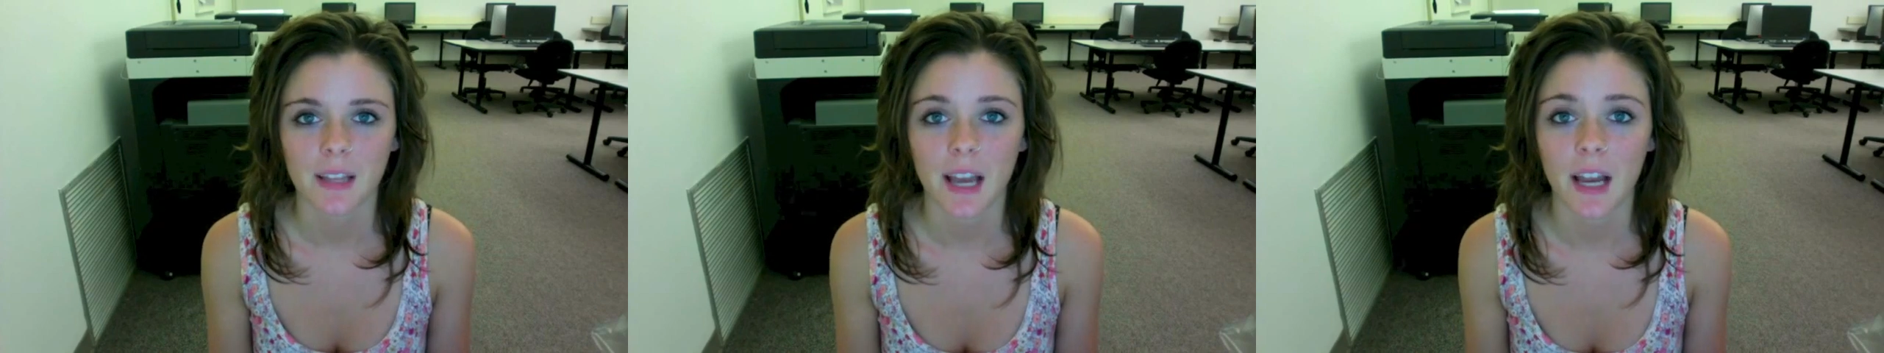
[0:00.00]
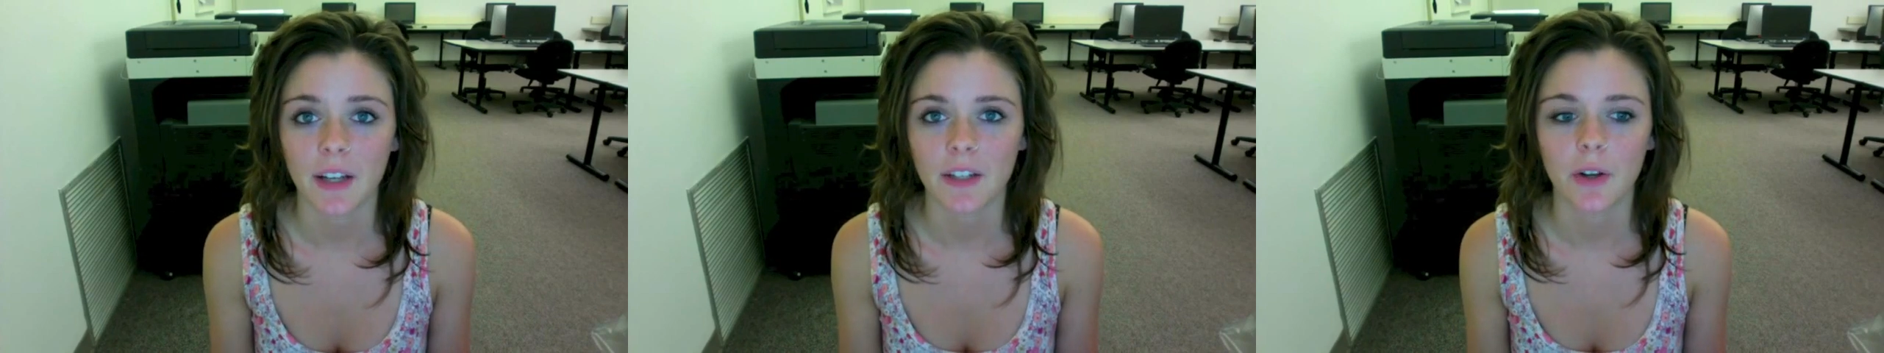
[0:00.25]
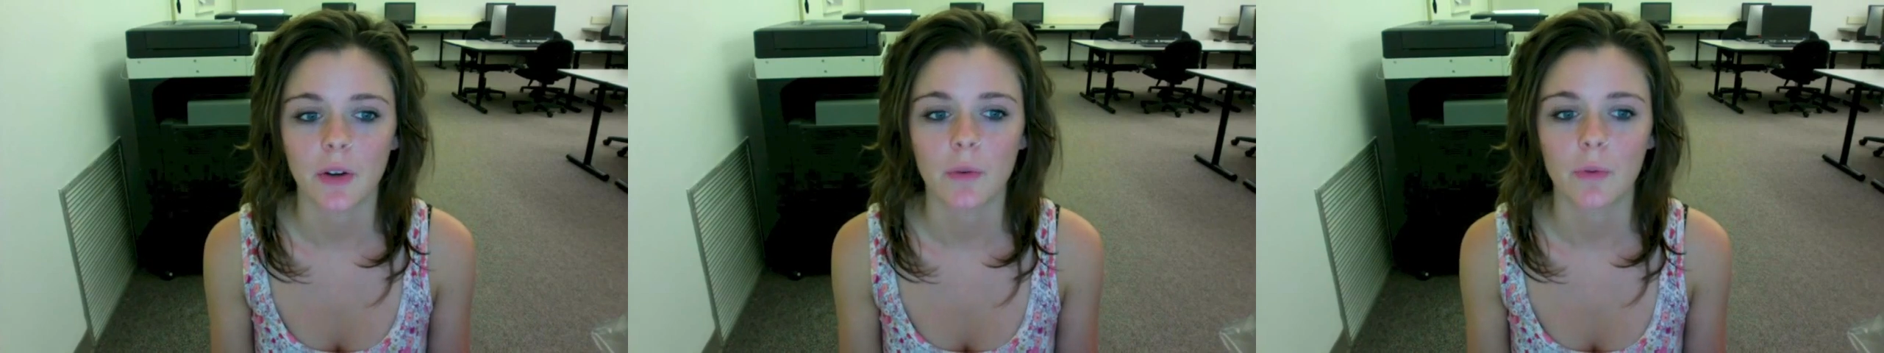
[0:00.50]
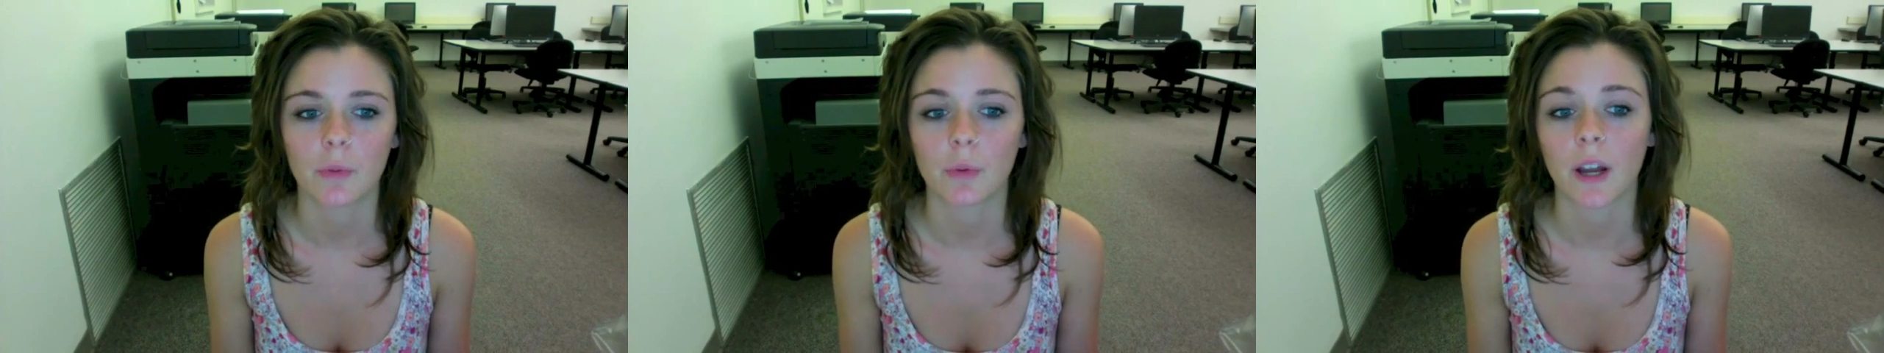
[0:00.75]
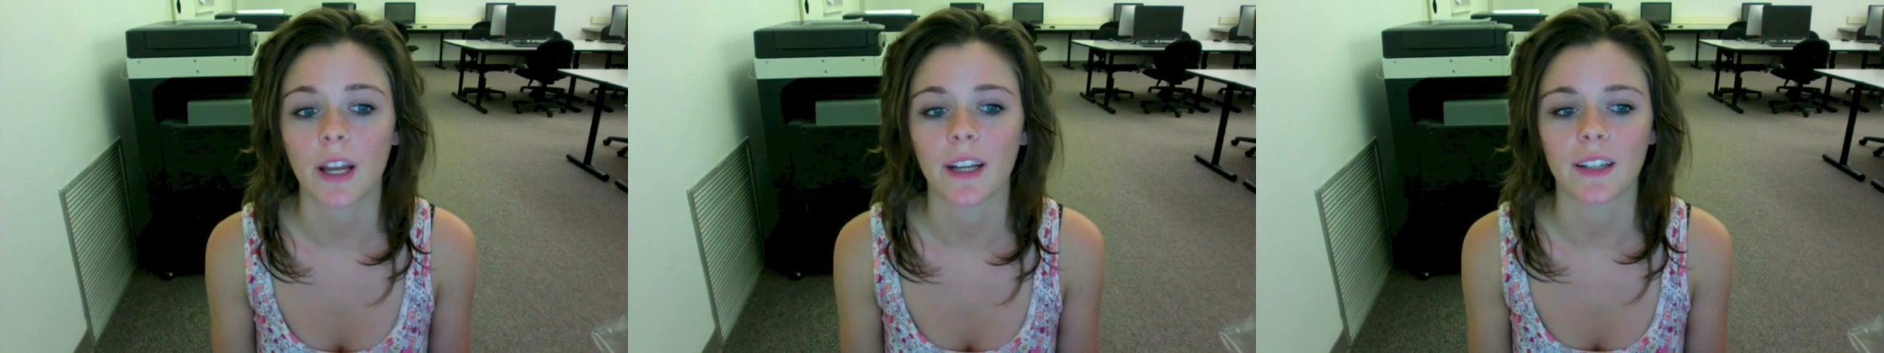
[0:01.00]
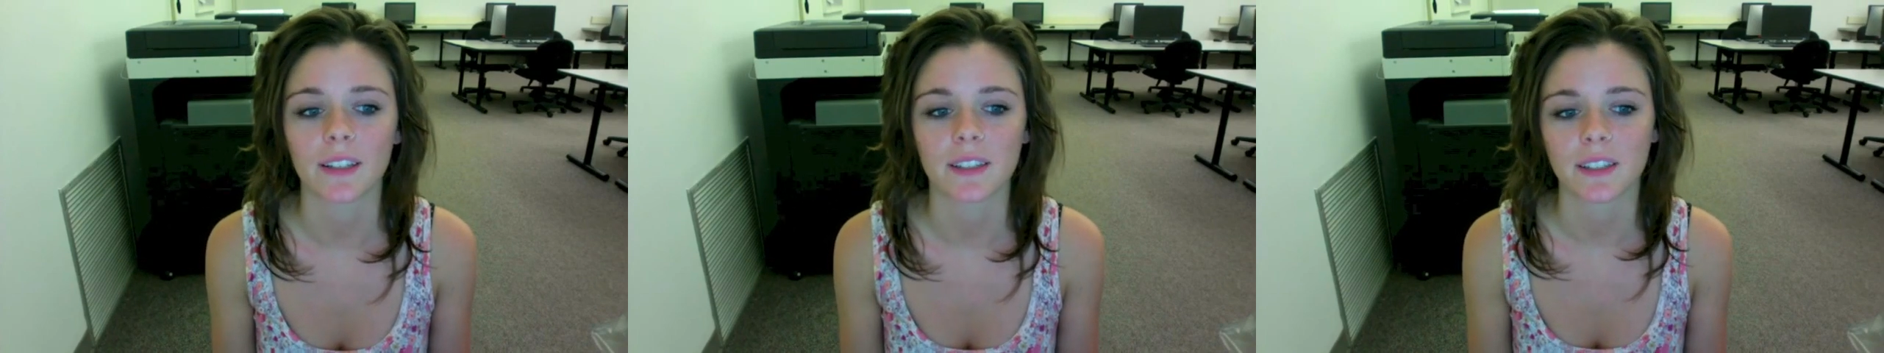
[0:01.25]
I don't
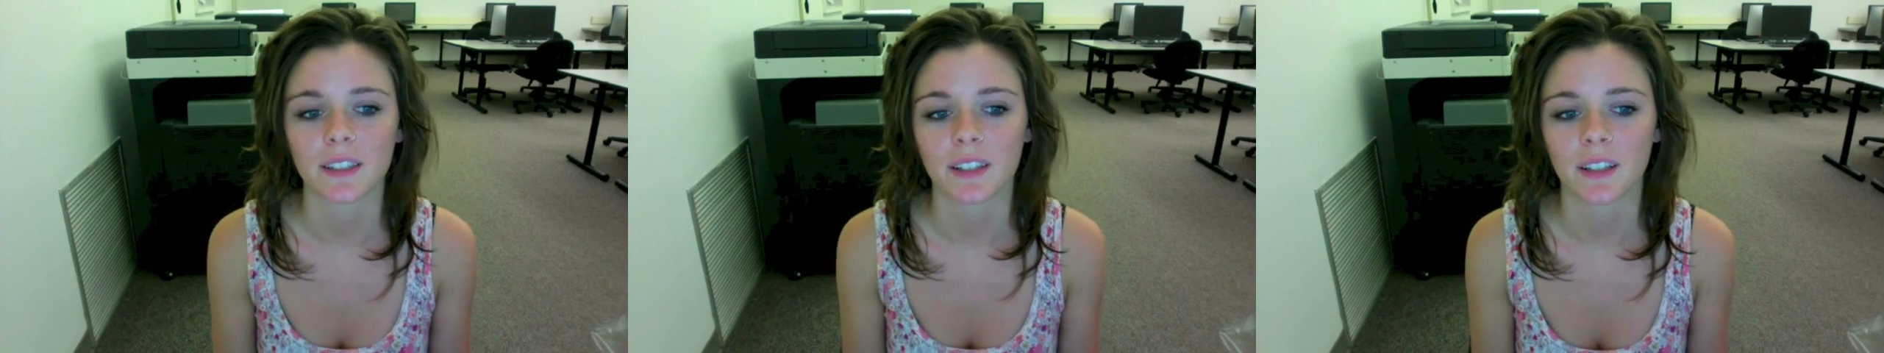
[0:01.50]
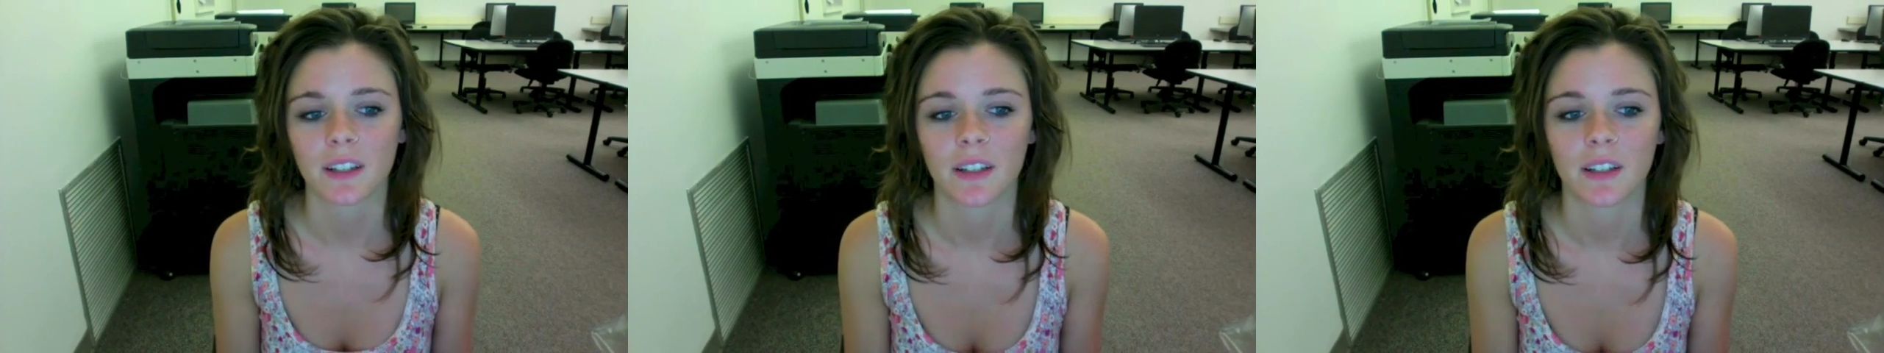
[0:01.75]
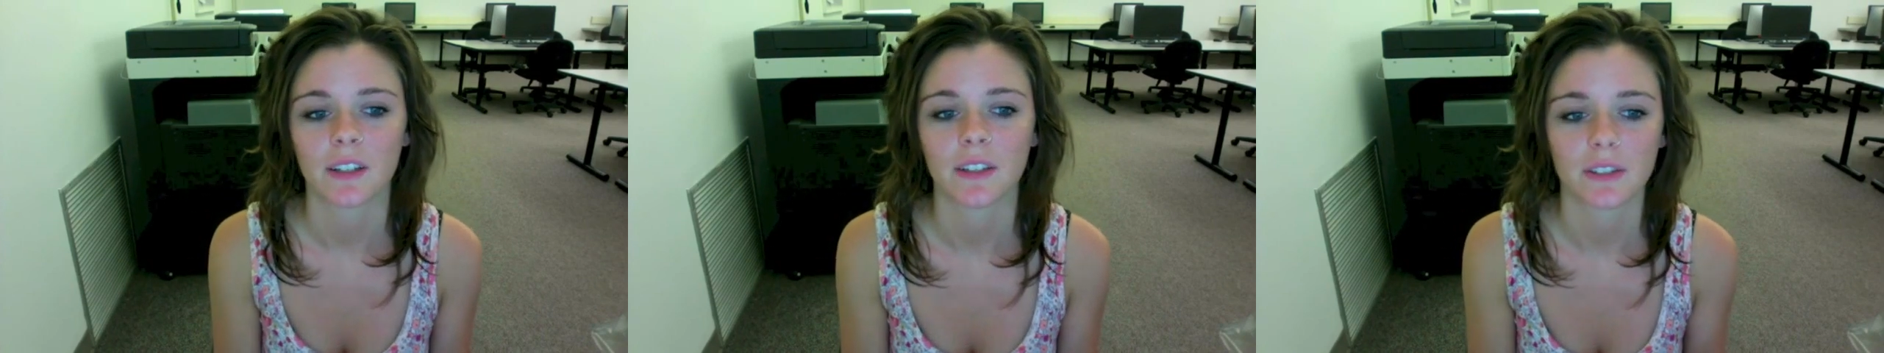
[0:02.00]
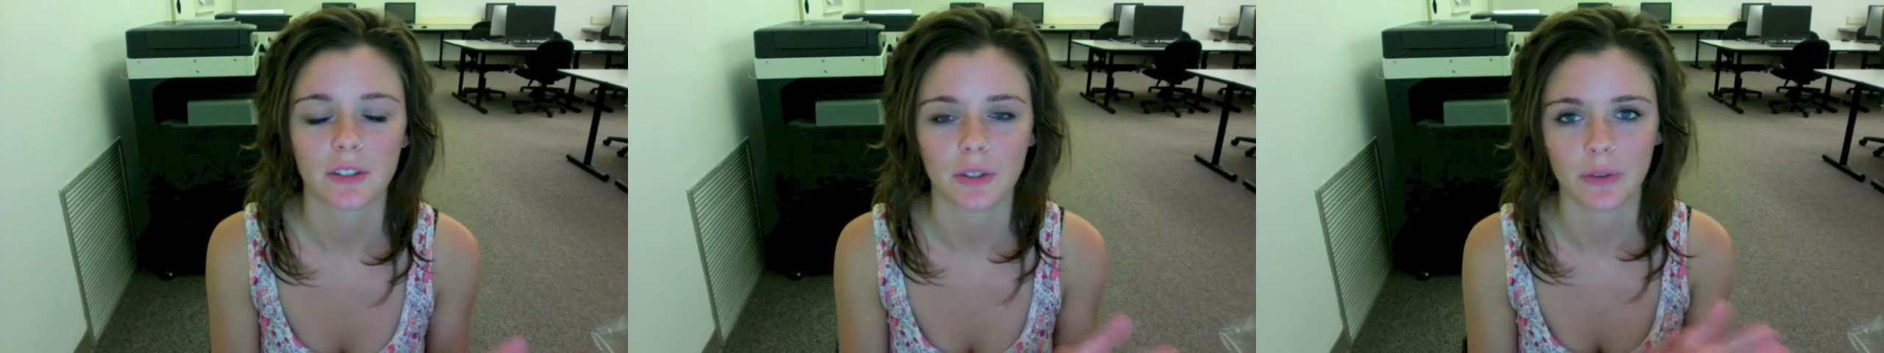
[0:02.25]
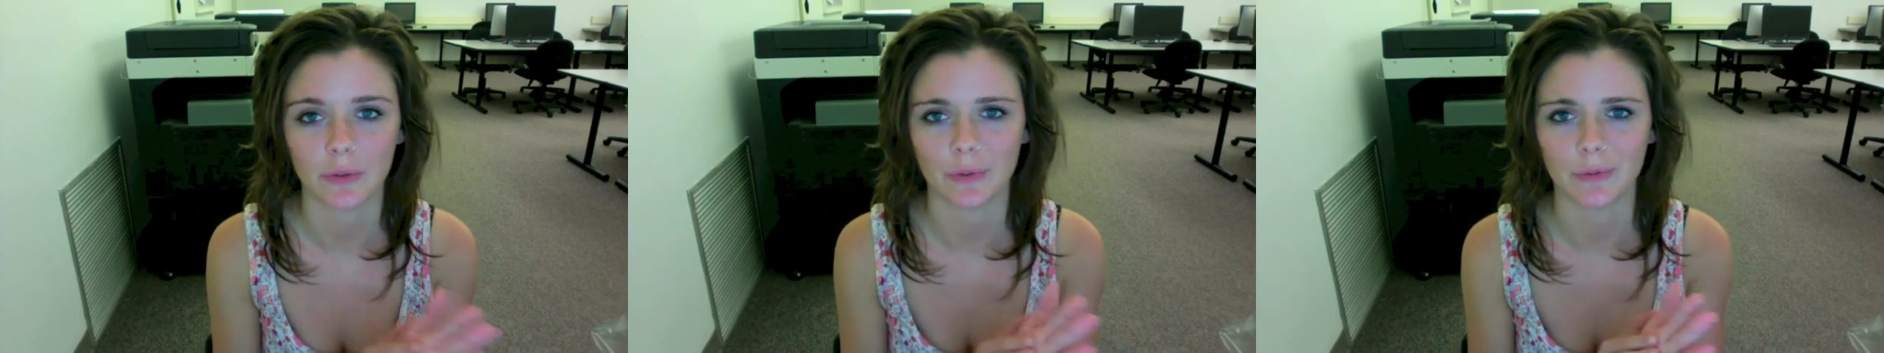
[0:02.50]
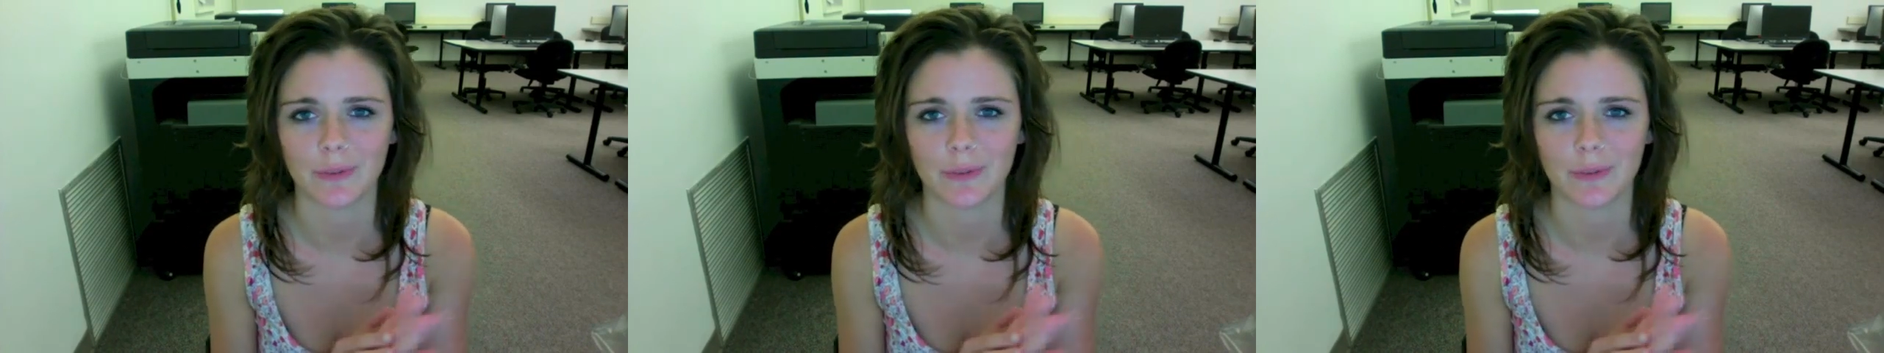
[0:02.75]
write to